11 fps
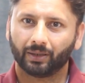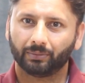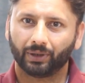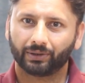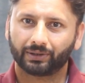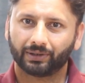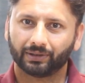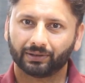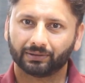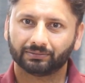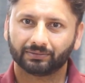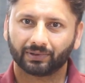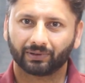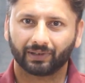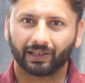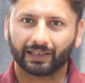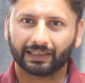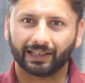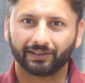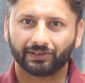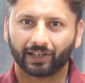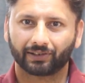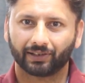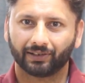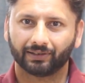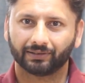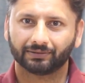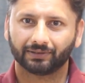about getting the injection